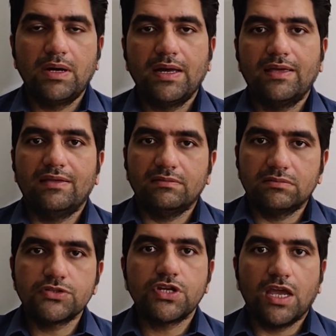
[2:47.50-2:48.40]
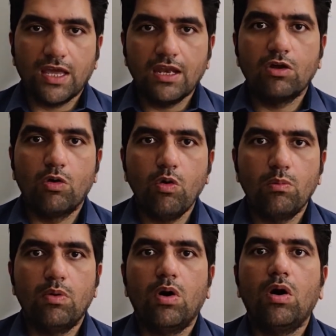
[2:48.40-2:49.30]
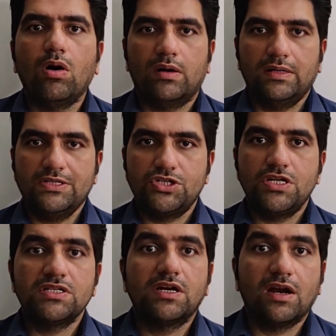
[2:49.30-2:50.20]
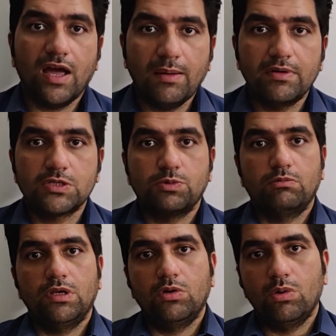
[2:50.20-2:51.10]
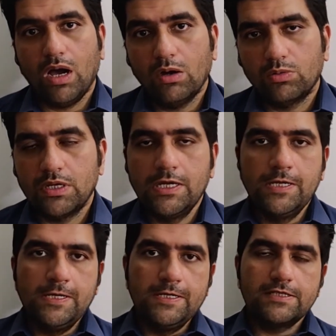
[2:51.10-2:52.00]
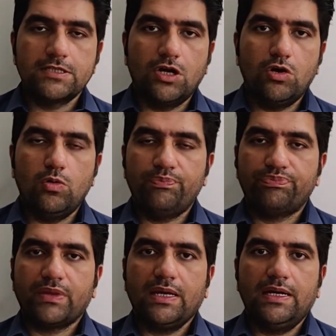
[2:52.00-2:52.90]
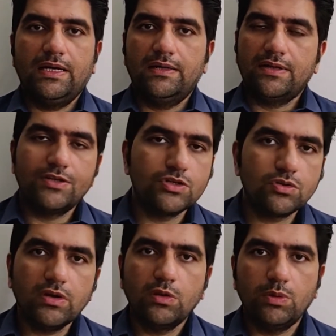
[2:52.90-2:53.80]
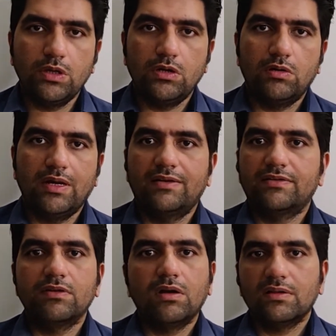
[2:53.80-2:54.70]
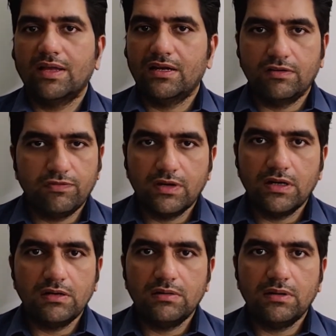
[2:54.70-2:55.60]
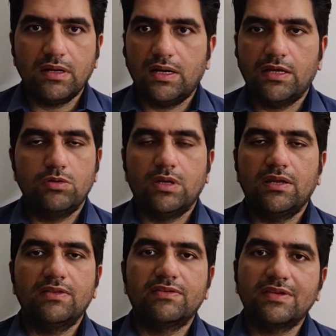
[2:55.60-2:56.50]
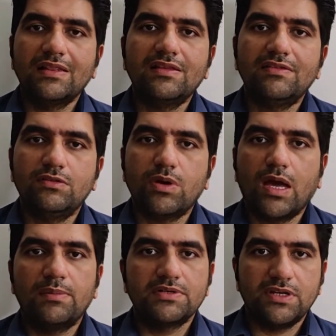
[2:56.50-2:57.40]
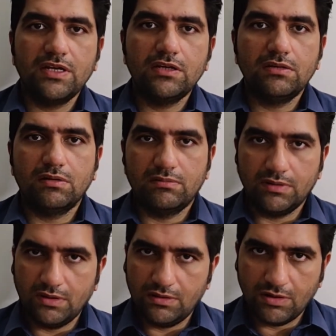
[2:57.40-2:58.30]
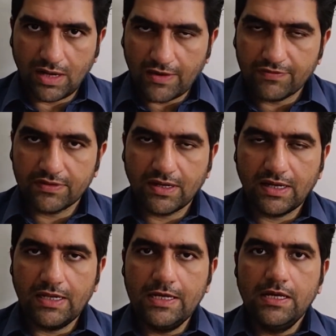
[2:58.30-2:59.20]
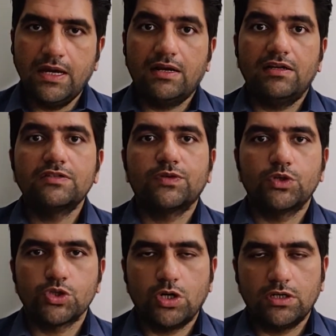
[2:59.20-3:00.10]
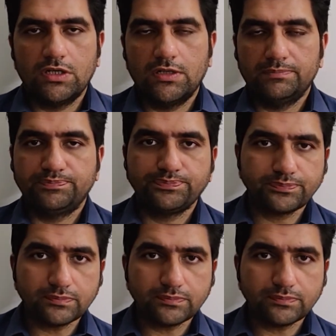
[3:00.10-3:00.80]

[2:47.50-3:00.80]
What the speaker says: by staying in home or changing our habits when we go out. So as you saw in the video, it's not that difficult. Like you can instill these new habits into your lifestyle, at least for the short term.